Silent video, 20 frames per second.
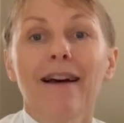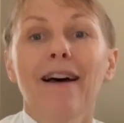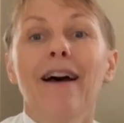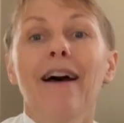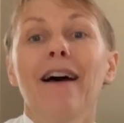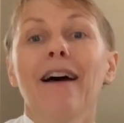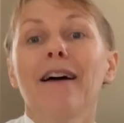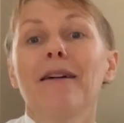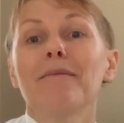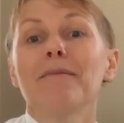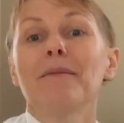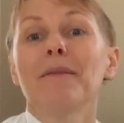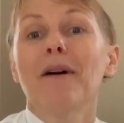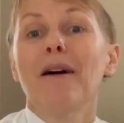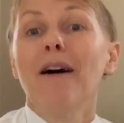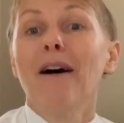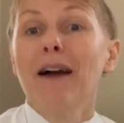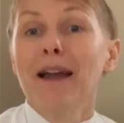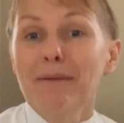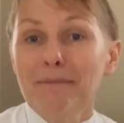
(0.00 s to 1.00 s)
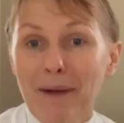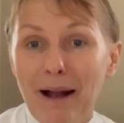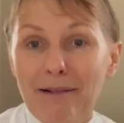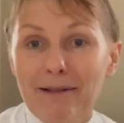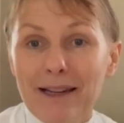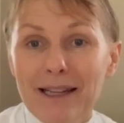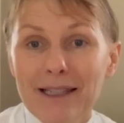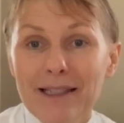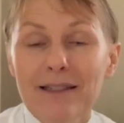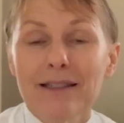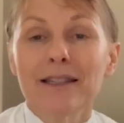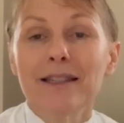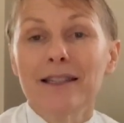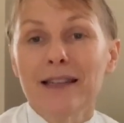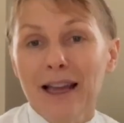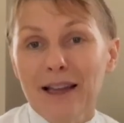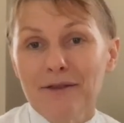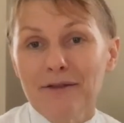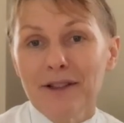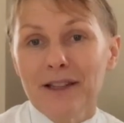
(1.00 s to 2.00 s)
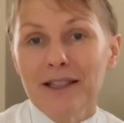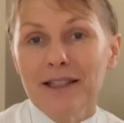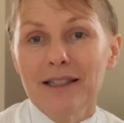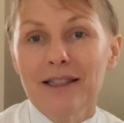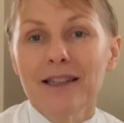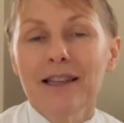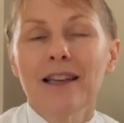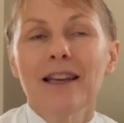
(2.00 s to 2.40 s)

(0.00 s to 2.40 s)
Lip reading: I am married to David.